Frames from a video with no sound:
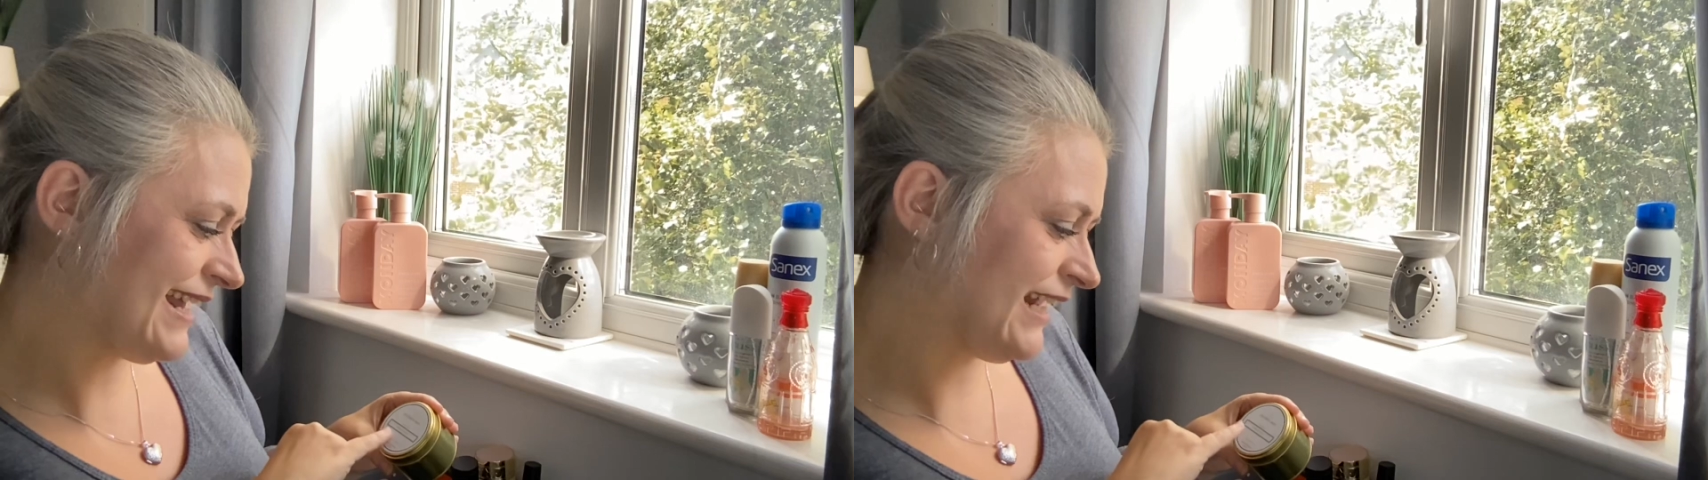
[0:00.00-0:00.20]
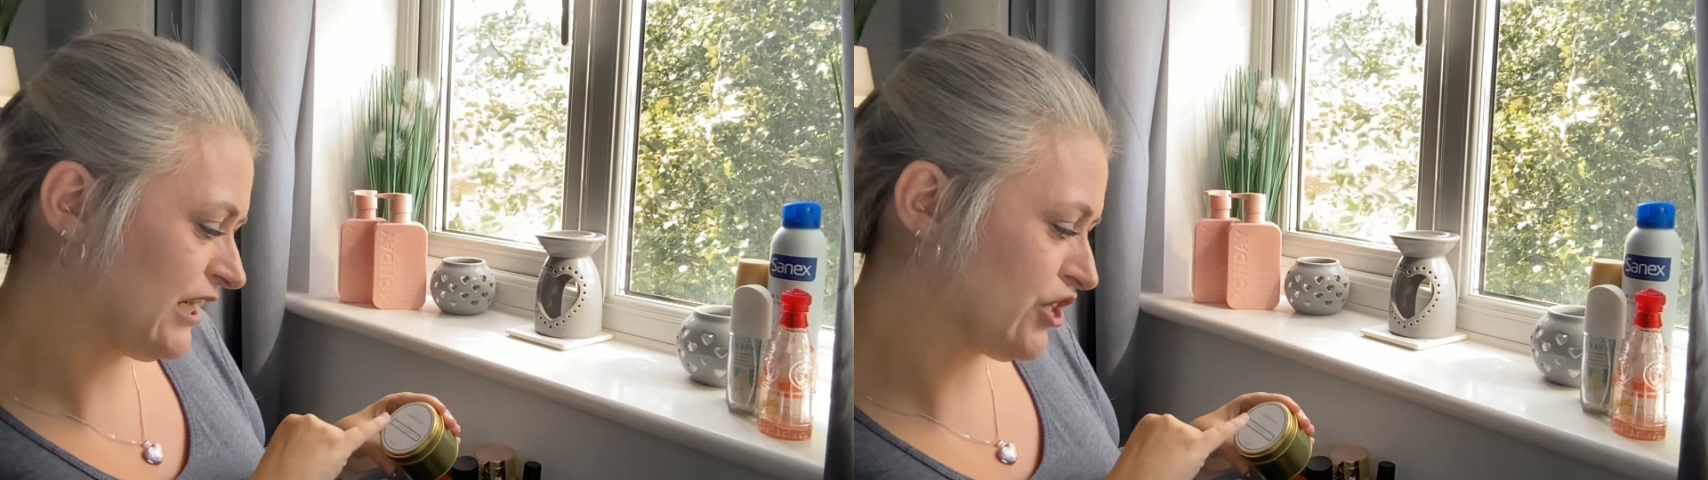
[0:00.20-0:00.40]

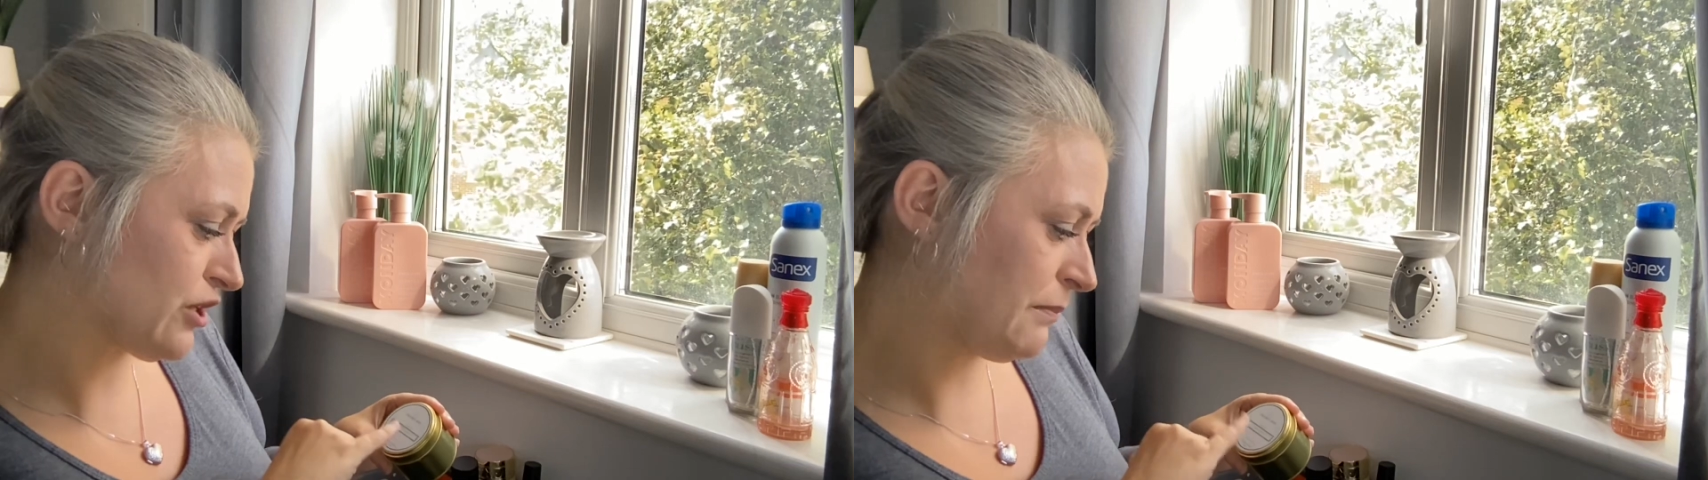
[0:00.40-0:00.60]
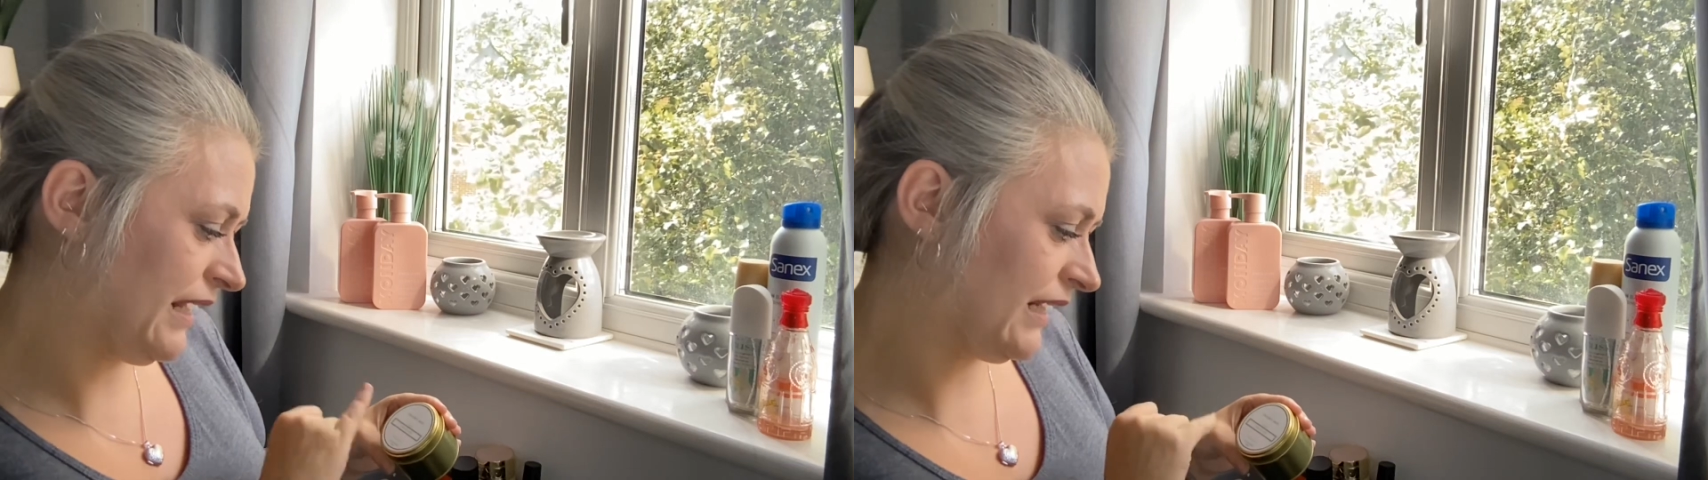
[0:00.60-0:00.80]
English
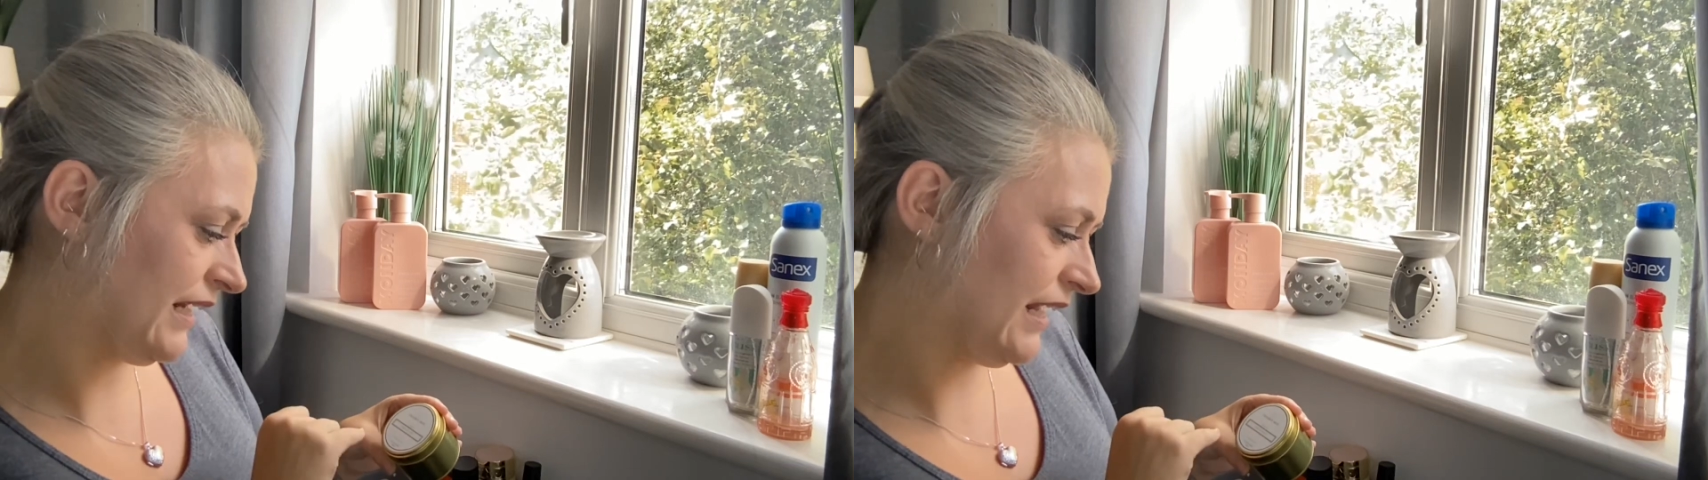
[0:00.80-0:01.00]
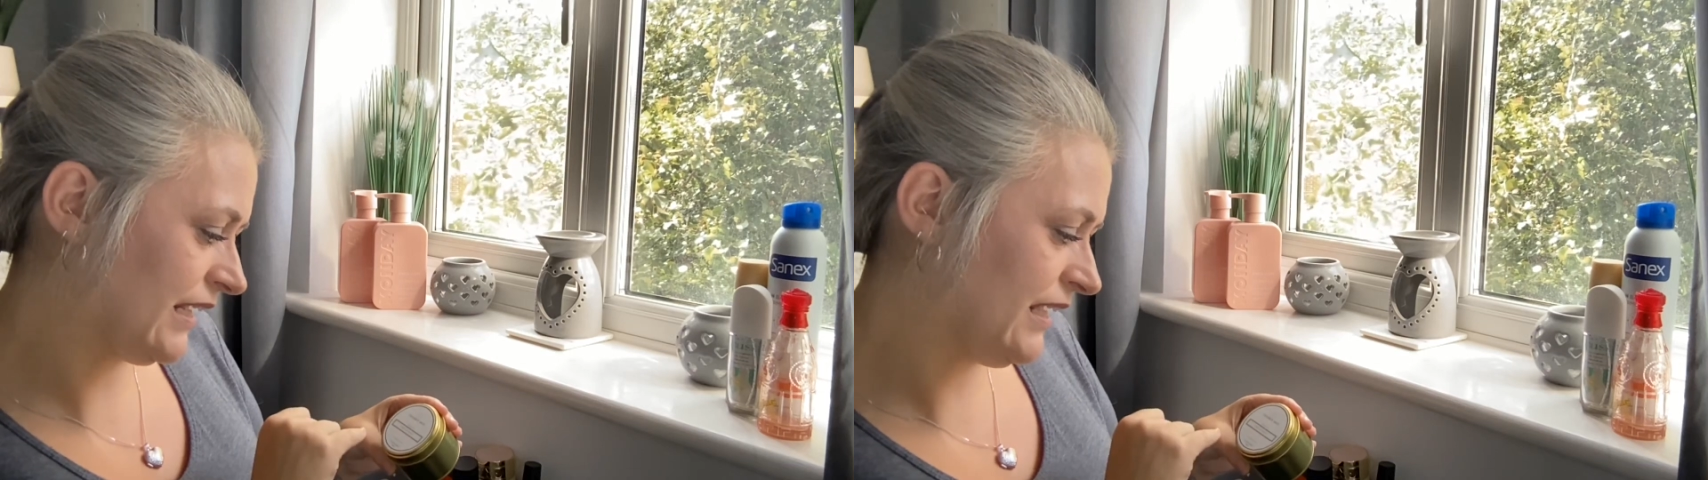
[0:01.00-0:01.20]

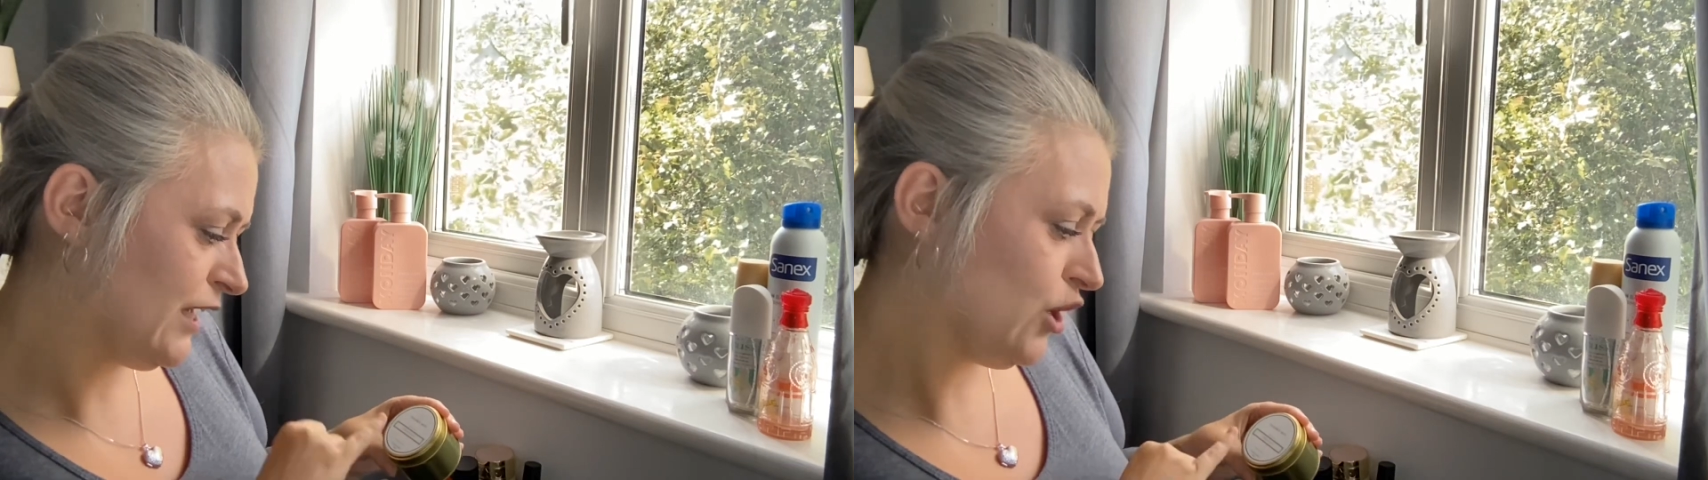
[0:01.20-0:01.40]
Picnic,